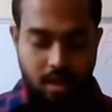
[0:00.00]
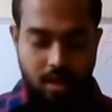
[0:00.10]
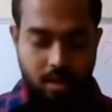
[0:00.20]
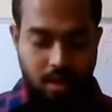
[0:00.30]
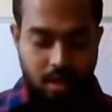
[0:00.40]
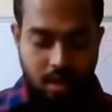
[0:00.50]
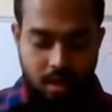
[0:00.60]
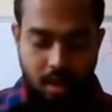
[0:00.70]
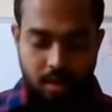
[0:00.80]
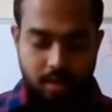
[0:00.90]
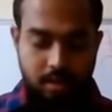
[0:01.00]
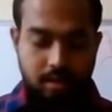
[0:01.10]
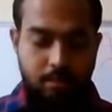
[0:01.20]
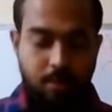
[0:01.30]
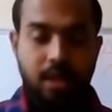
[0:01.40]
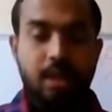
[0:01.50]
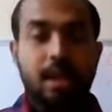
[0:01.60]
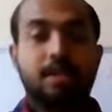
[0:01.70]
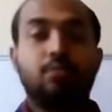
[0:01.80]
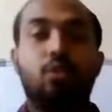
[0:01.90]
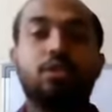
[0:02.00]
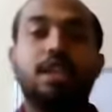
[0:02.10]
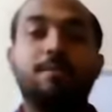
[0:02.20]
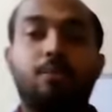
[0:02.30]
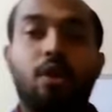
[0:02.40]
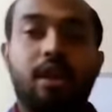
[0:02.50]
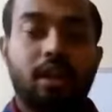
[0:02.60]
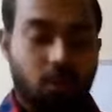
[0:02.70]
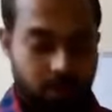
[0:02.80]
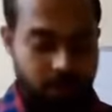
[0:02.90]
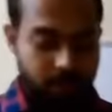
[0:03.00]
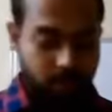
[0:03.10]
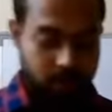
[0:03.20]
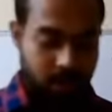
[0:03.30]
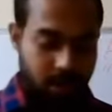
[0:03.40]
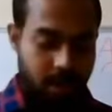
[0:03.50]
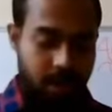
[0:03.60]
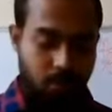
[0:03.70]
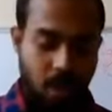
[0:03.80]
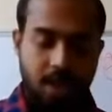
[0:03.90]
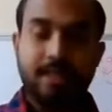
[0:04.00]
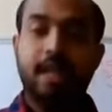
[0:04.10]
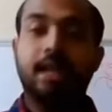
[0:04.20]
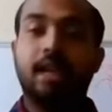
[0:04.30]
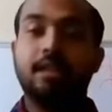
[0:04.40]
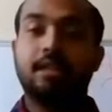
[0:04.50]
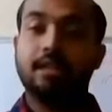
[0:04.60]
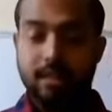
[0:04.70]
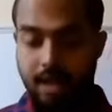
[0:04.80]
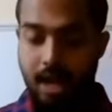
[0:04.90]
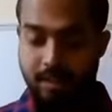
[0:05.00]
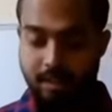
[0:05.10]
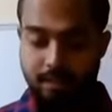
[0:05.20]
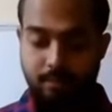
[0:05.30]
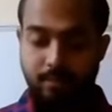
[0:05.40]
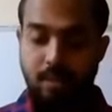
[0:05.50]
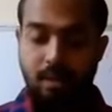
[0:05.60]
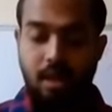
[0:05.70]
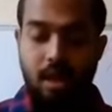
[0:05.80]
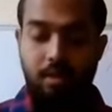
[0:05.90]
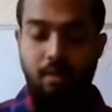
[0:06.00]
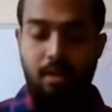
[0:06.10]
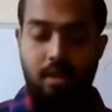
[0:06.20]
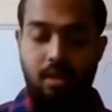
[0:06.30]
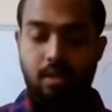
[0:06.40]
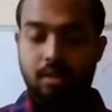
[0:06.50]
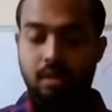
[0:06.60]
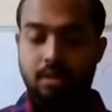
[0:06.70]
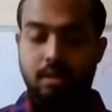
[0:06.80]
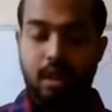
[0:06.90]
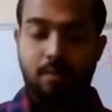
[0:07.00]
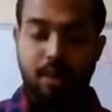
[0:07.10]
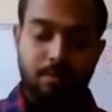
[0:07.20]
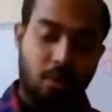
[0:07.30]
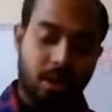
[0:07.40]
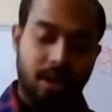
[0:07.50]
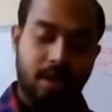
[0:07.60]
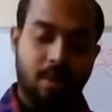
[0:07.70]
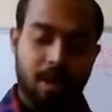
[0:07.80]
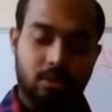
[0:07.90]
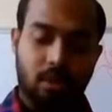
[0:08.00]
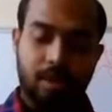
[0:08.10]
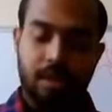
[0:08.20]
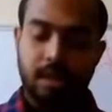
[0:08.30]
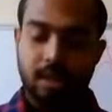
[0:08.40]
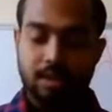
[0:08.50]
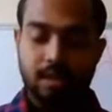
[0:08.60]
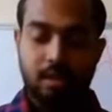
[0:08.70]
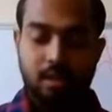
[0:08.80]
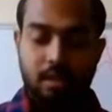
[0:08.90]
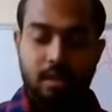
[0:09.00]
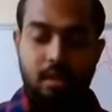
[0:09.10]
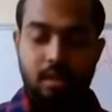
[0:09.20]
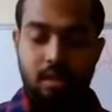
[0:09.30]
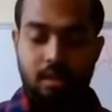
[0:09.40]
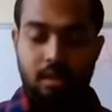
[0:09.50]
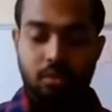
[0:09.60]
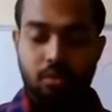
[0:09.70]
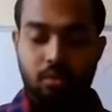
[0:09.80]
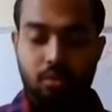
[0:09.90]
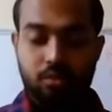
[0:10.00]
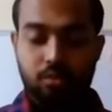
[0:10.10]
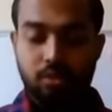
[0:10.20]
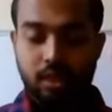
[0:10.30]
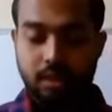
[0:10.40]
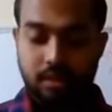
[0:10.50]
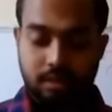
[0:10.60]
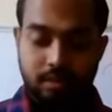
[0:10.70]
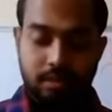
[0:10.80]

And others is India's most important contribution in world's agriculture is rice. And these some important events of agriculture, you go through these